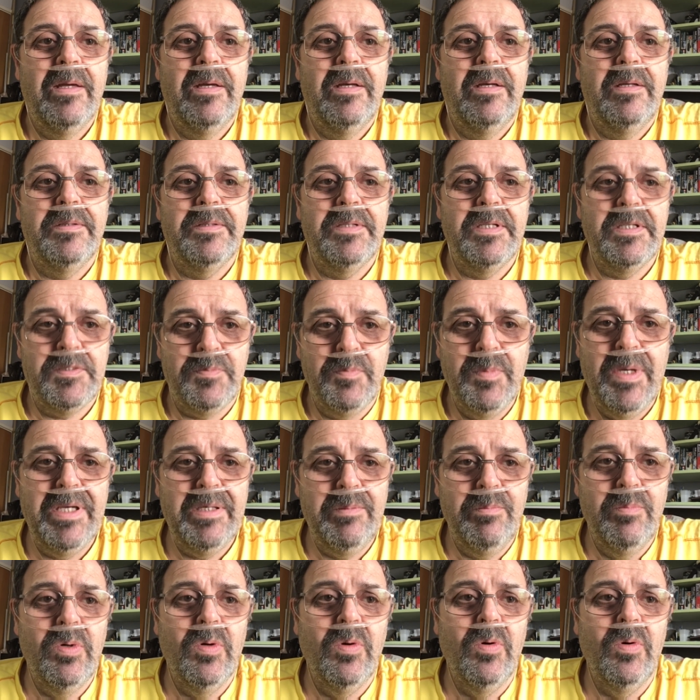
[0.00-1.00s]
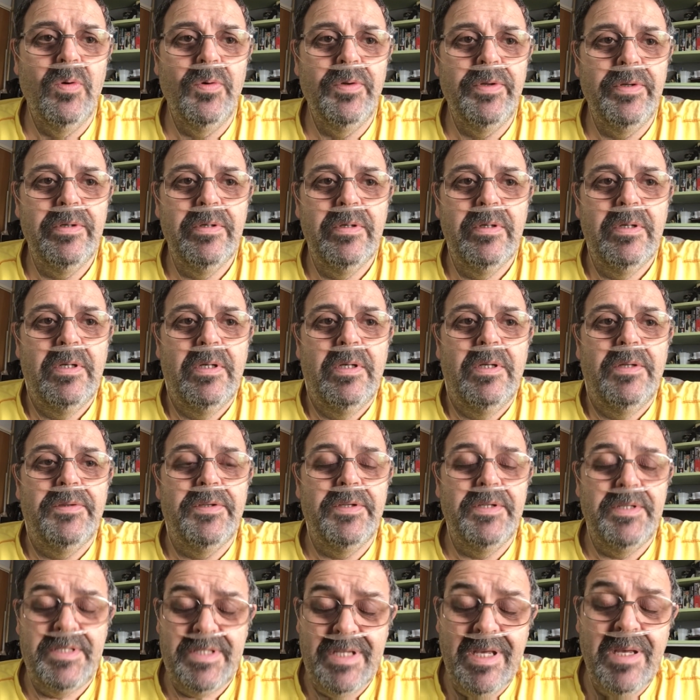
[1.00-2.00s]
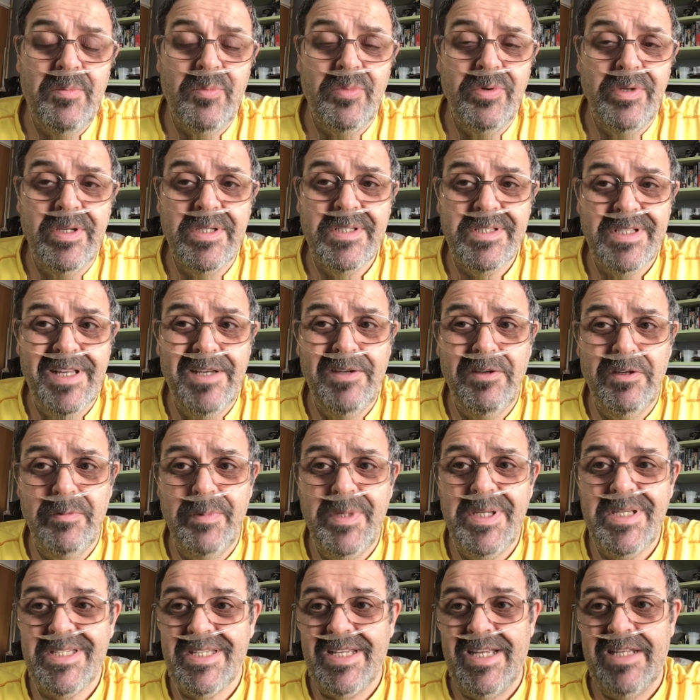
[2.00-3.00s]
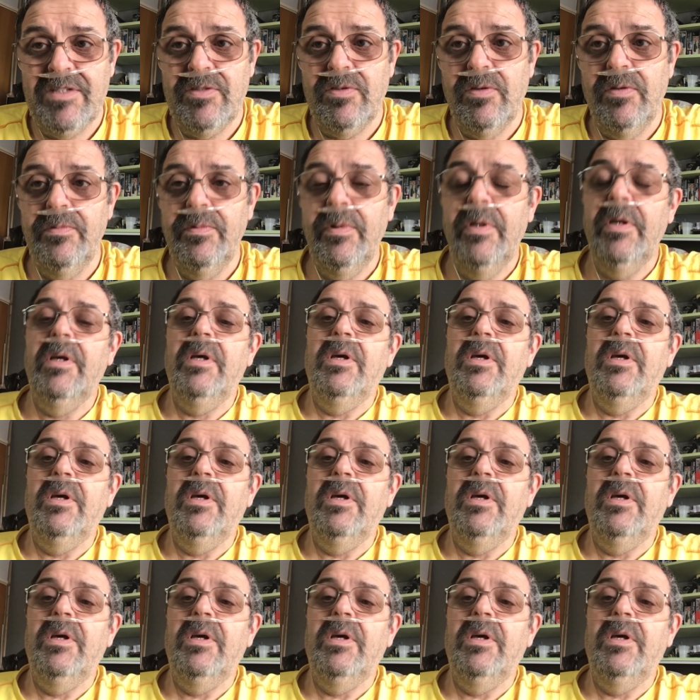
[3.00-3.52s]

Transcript: this main board that Tetbury is now going to be sat on